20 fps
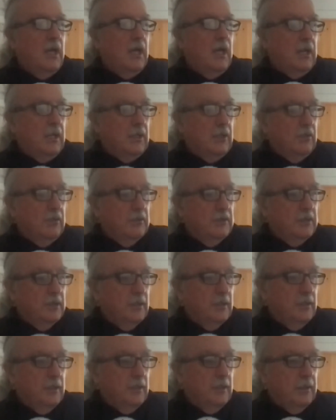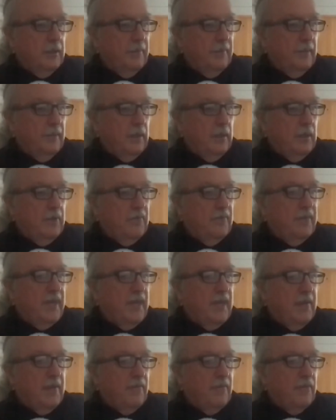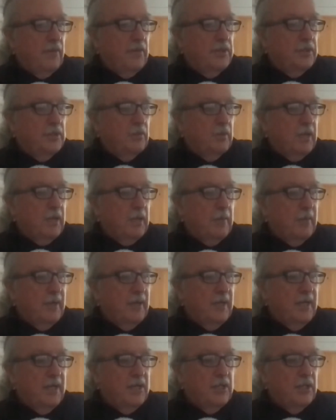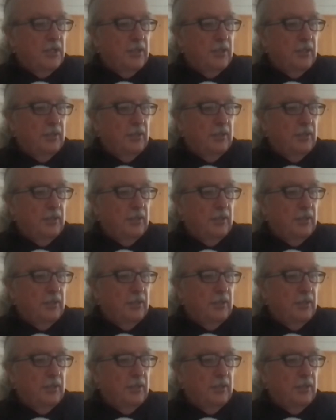you'll, of that first recommendation,